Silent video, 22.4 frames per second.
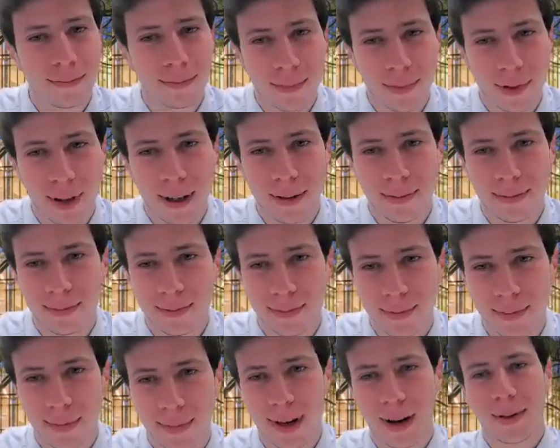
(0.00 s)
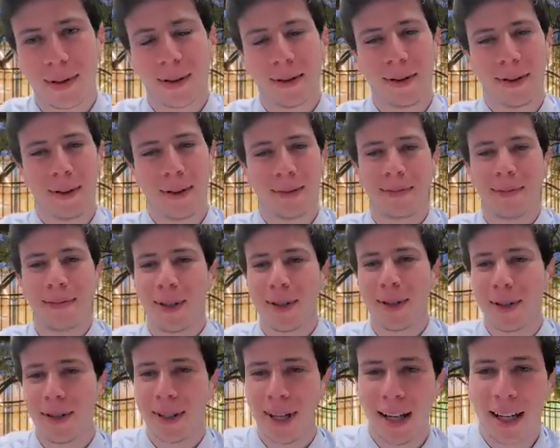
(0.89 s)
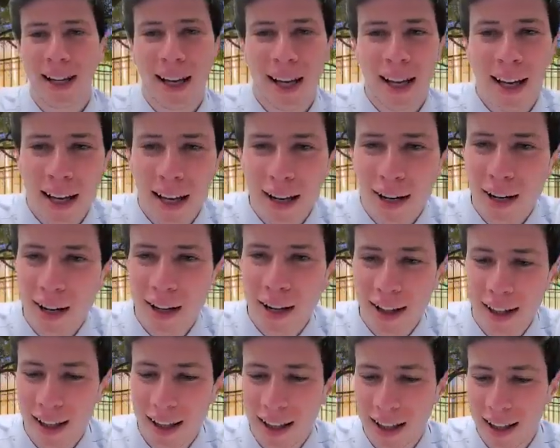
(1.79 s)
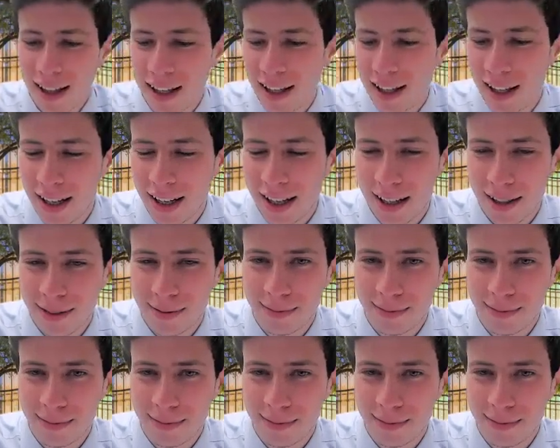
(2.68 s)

Well, absolutely. So it's that the